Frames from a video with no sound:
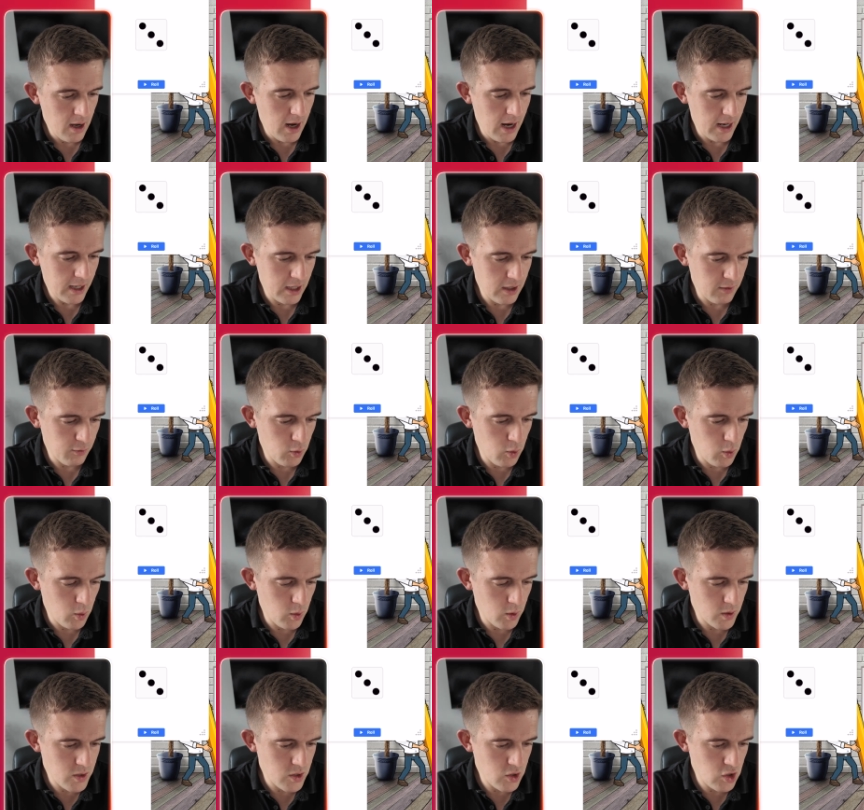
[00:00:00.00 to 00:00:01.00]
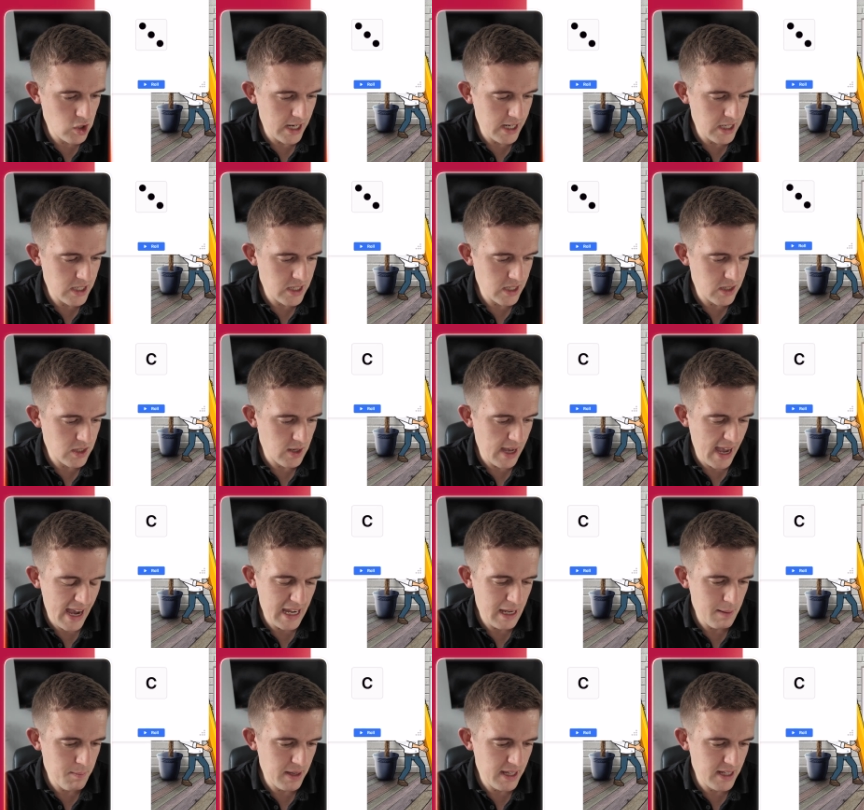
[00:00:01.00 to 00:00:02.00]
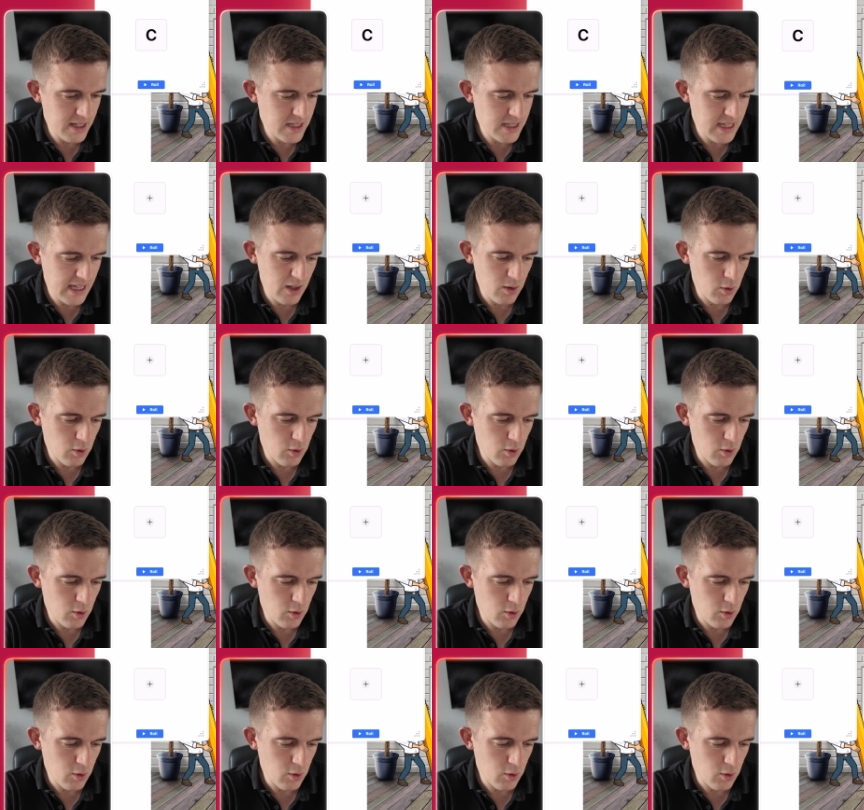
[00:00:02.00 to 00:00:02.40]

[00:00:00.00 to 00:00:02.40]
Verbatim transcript: I can of course change it to A, B, C,